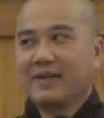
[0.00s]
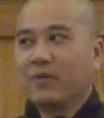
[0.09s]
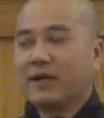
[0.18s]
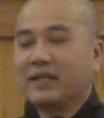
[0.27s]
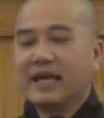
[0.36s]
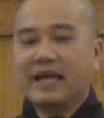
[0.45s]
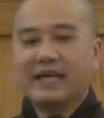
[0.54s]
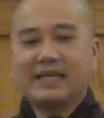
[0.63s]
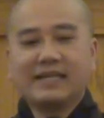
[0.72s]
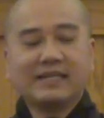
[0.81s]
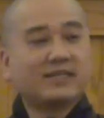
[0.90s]
and one
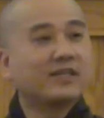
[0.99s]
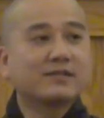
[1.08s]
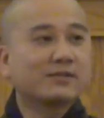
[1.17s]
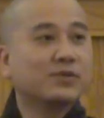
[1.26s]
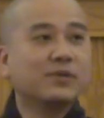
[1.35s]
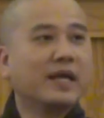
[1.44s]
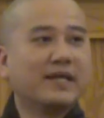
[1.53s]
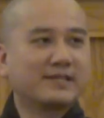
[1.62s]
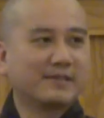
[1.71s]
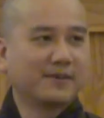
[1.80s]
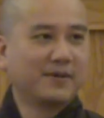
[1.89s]
day, just 2
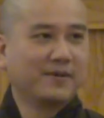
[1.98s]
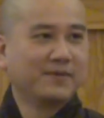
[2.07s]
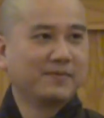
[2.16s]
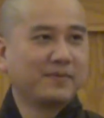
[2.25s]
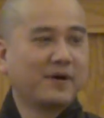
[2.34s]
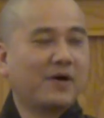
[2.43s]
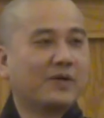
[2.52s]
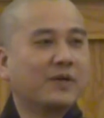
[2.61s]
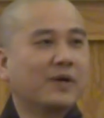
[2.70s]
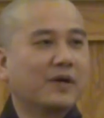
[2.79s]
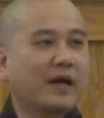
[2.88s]
days ago,
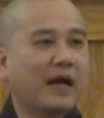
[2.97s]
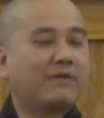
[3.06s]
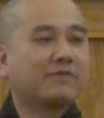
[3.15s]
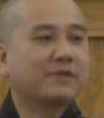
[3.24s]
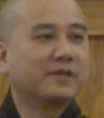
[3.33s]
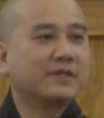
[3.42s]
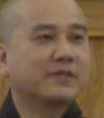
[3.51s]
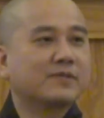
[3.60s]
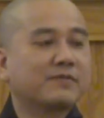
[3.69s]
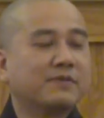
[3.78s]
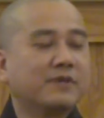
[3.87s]
after he
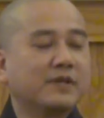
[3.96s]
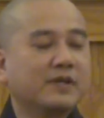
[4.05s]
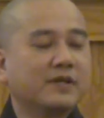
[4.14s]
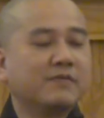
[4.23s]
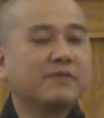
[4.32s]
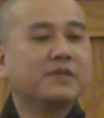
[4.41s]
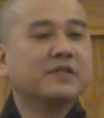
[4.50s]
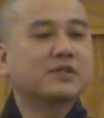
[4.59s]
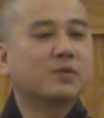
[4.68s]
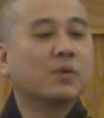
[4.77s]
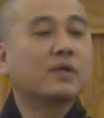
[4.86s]

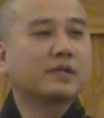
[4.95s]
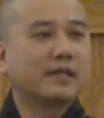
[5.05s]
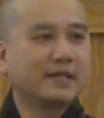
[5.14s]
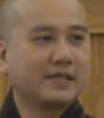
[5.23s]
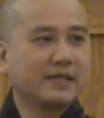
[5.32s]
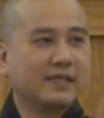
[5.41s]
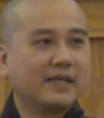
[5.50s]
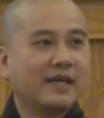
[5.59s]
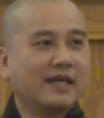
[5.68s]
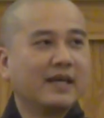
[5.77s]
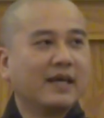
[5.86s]
finished working,
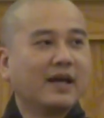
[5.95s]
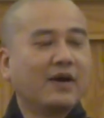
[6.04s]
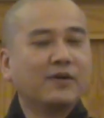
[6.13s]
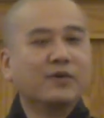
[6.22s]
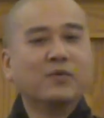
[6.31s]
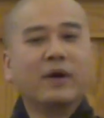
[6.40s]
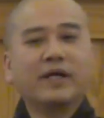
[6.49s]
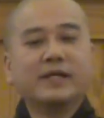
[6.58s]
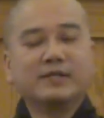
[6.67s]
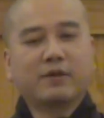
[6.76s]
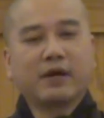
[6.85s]
on the
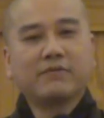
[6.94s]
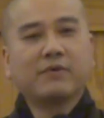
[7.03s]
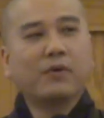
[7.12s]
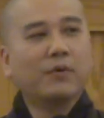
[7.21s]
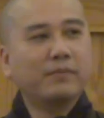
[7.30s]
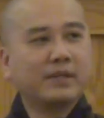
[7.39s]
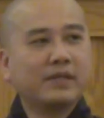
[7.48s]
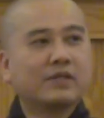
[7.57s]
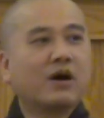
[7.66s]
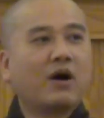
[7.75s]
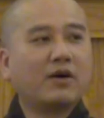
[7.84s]
way he drive home, and
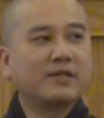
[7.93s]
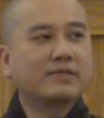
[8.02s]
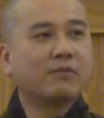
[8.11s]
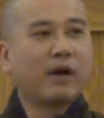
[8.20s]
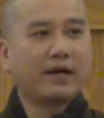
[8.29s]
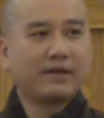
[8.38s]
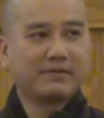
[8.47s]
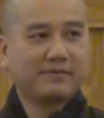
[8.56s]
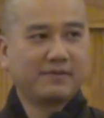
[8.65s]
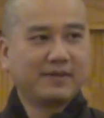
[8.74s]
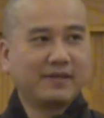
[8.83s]
he called his
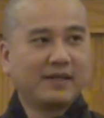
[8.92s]
wife,